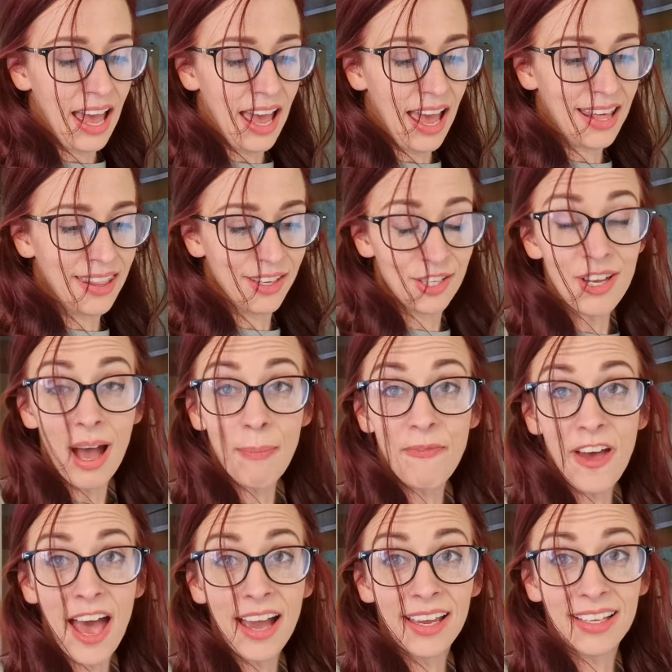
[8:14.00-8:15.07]
And the shop
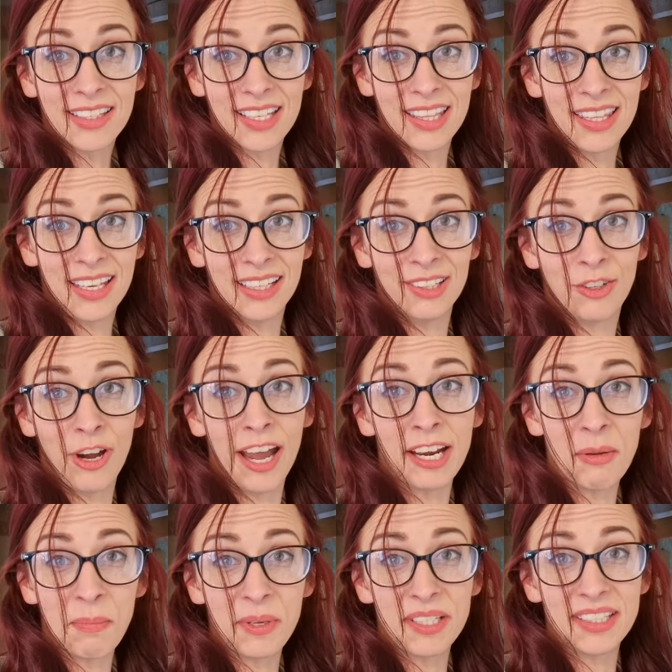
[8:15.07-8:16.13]
vac is in the
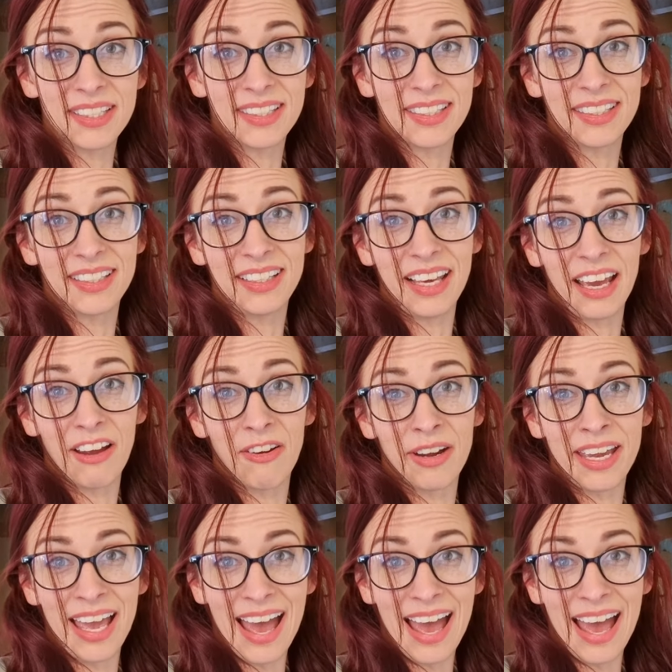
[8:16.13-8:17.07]
incredibly scary